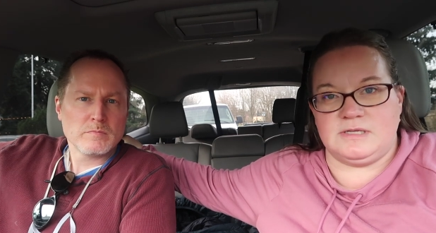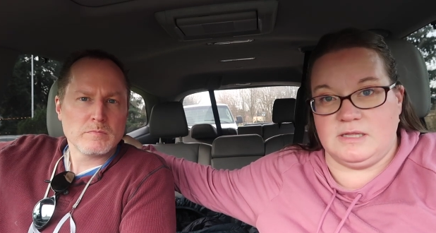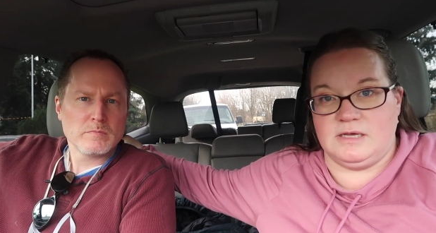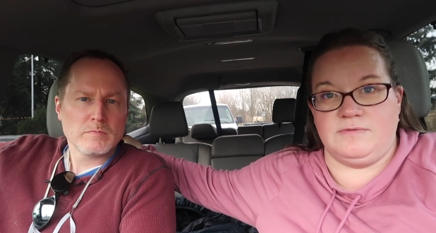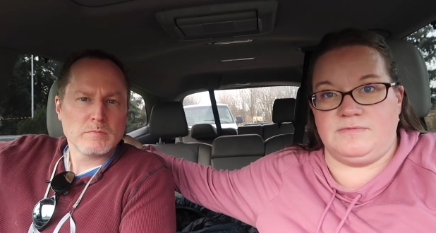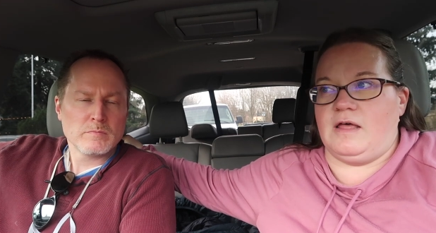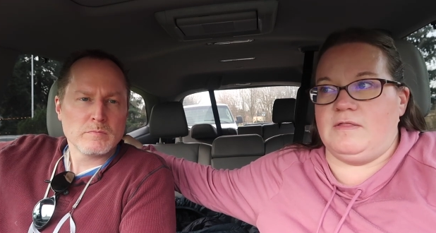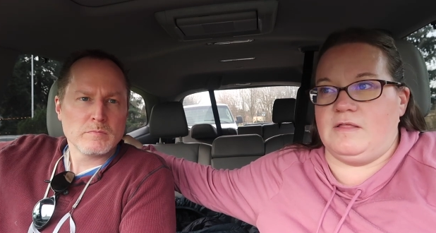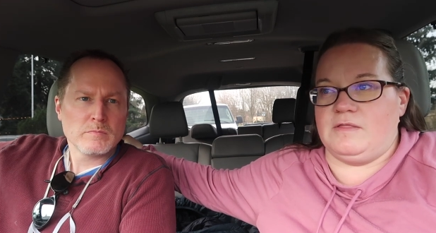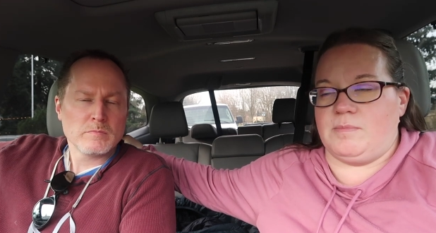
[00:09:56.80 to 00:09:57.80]
Speaker 1: to live. And
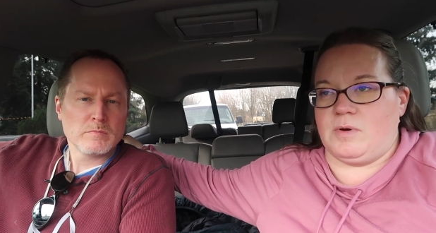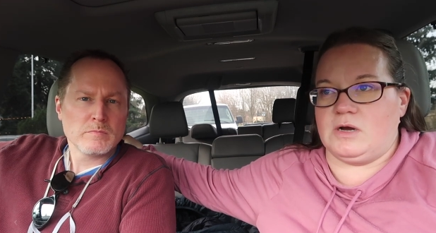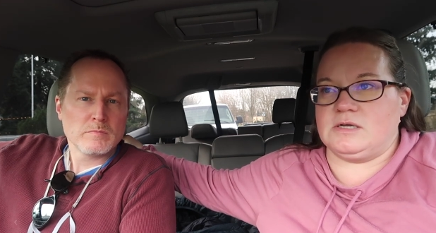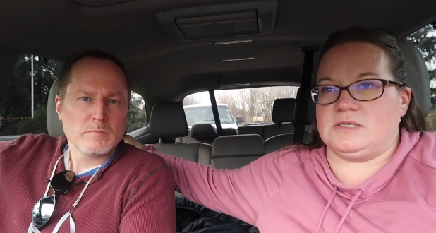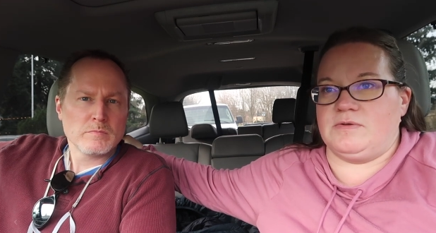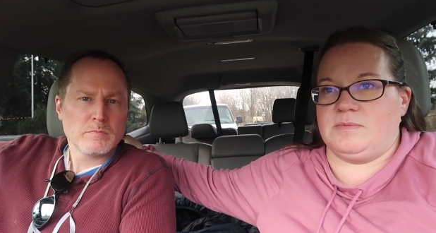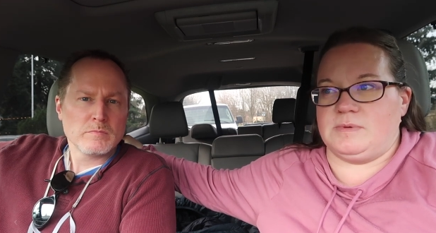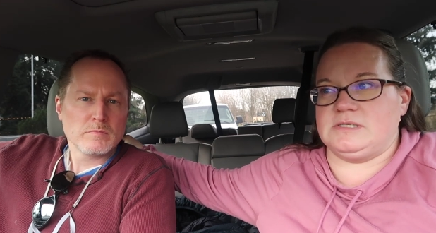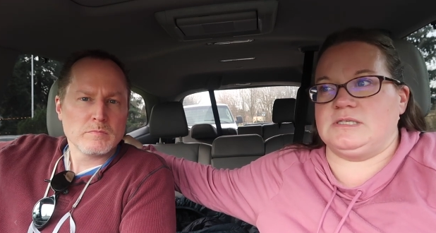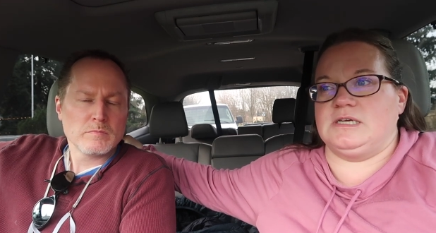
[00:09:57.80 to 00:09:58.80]
then the perks of the
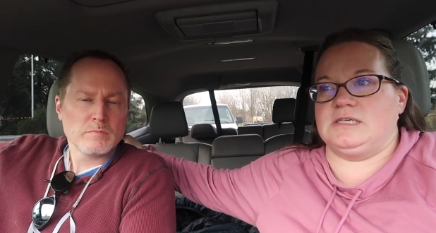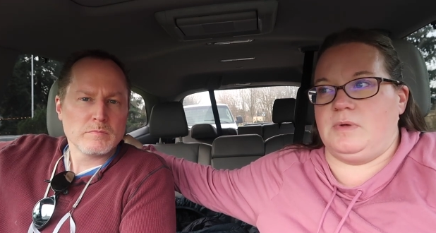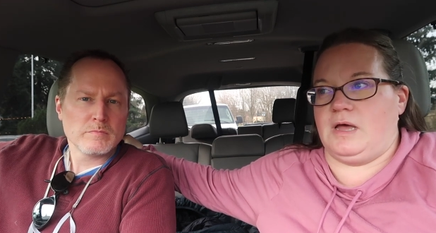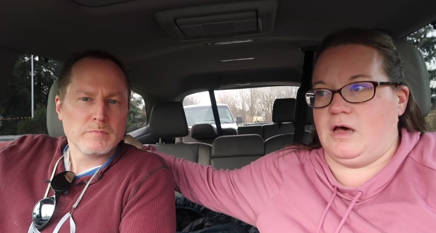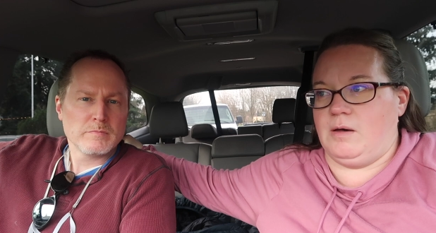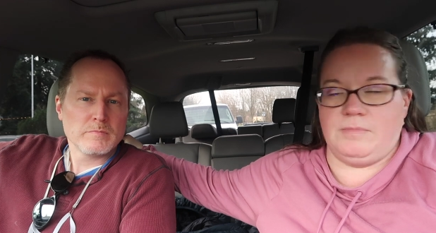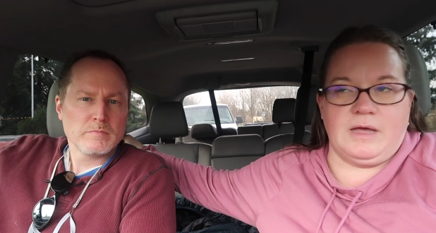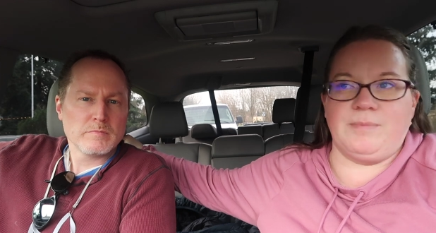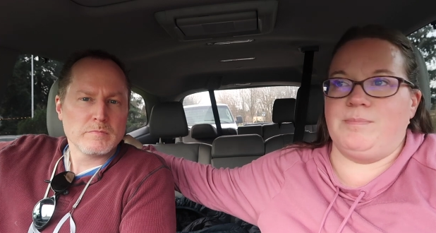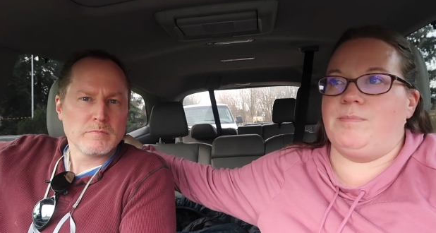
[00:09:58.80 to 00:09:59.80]
business help like
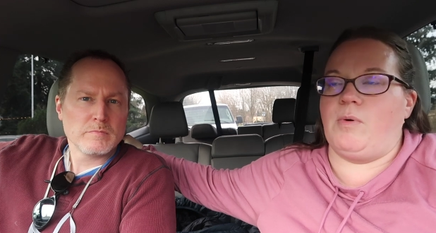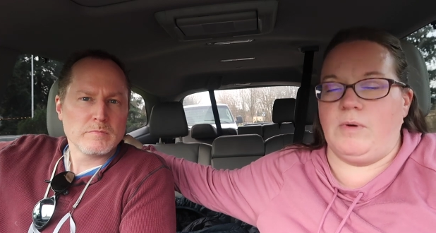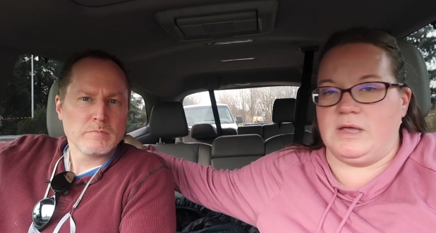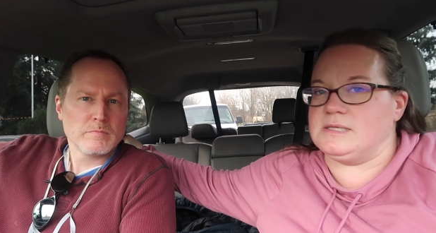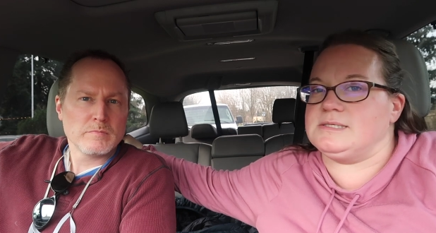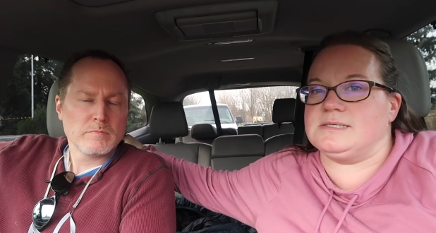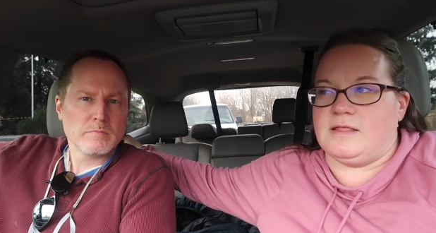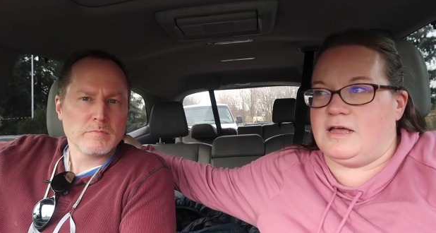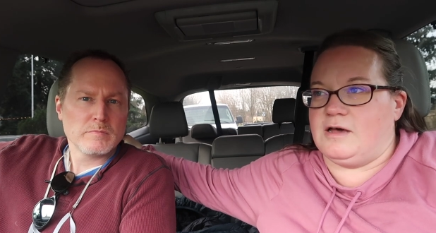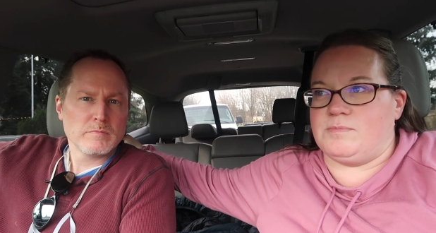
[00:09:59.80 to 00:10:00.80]
points. They
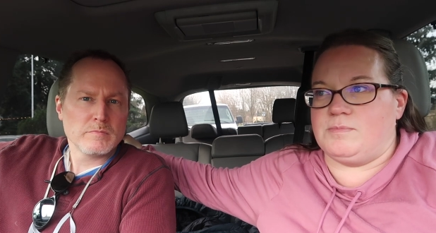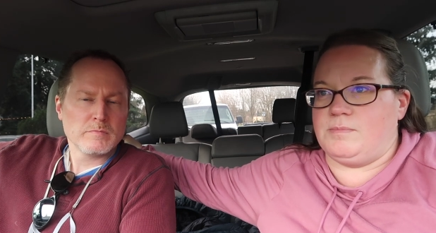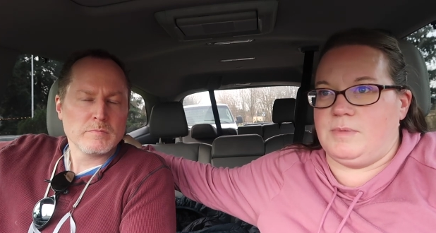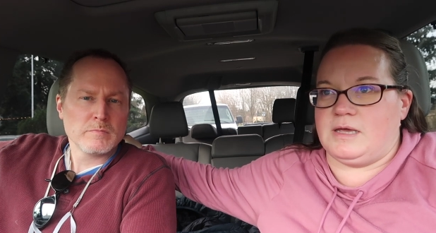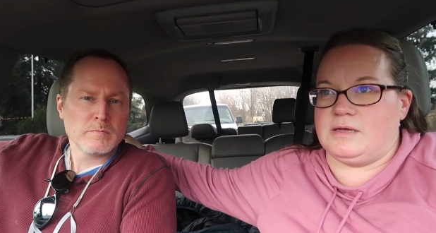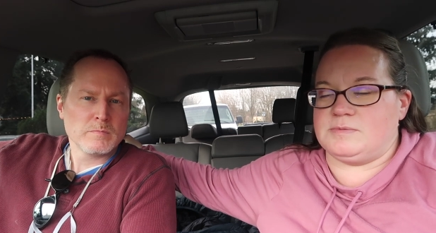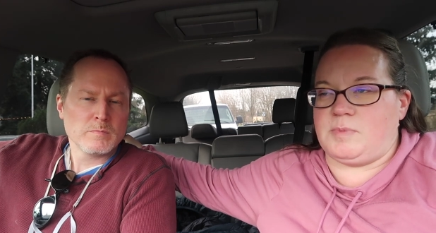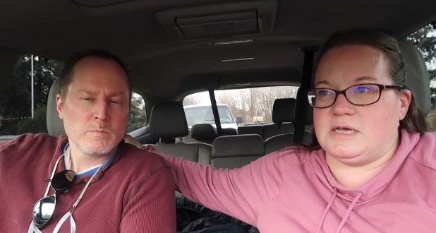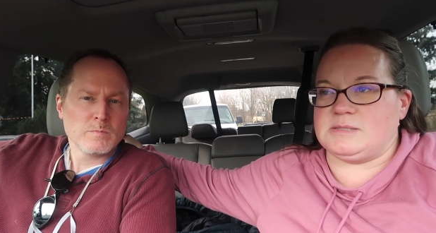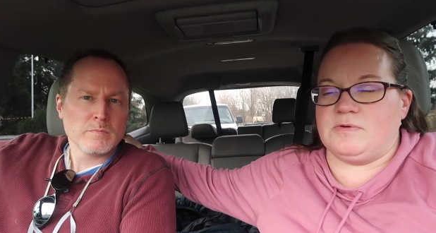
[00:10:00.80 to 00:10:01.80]
help make it
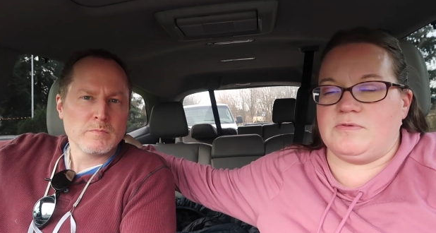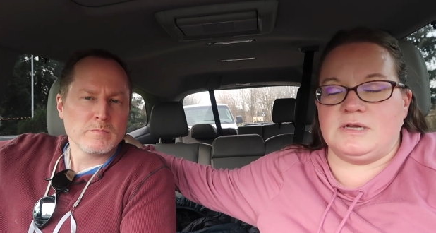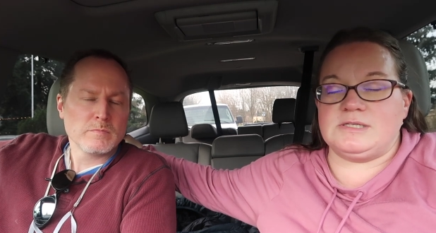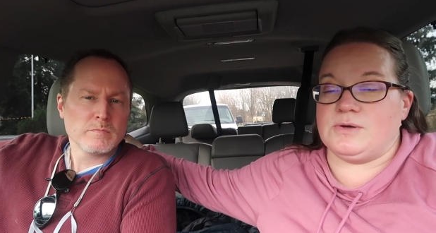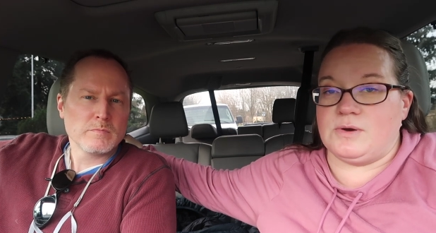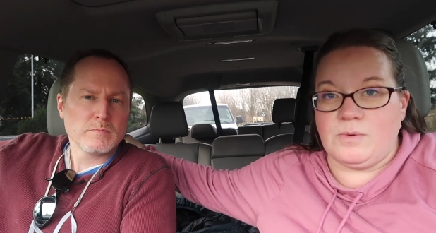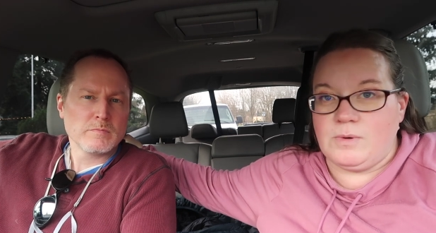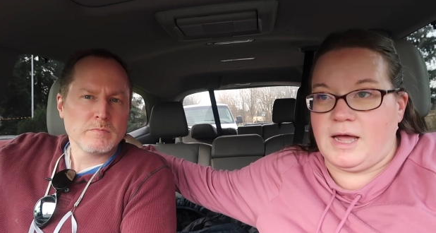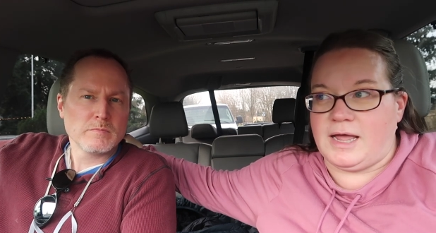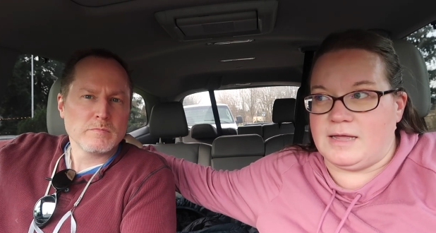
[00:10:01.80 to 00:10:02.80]
possible for us to go to
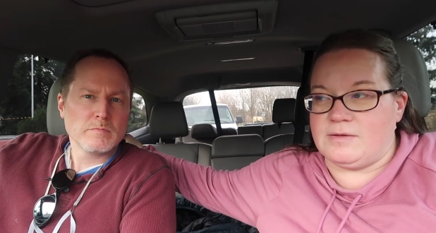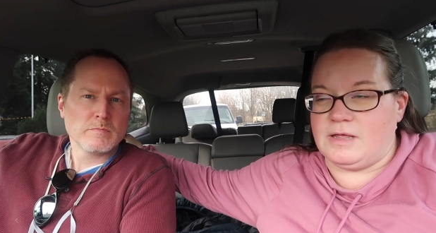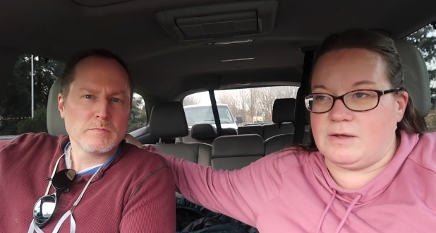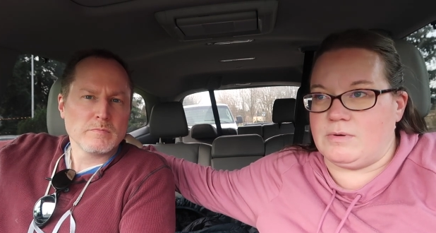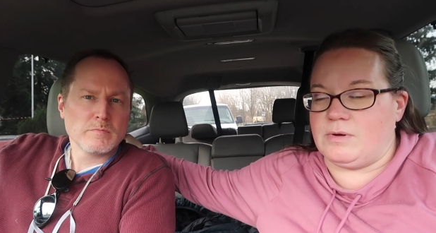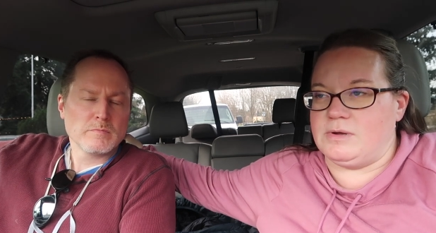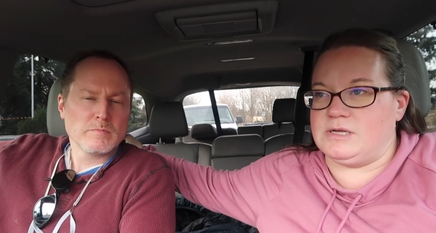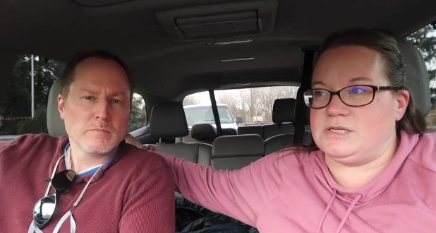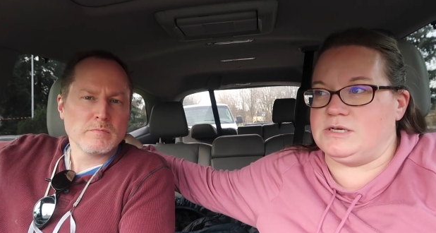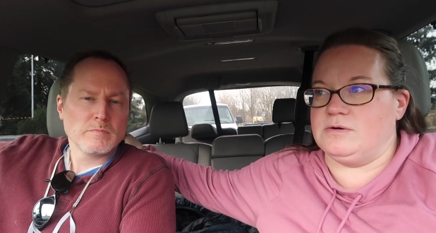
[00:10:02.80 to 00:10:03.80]
Hawaii, like we're going
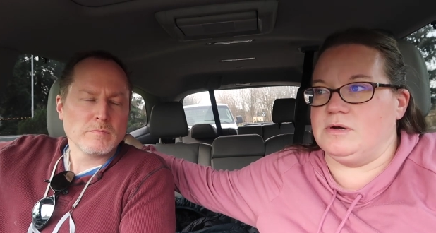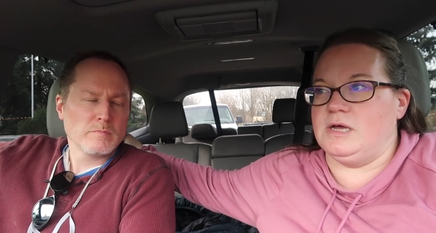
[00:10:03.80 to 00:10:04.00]
to.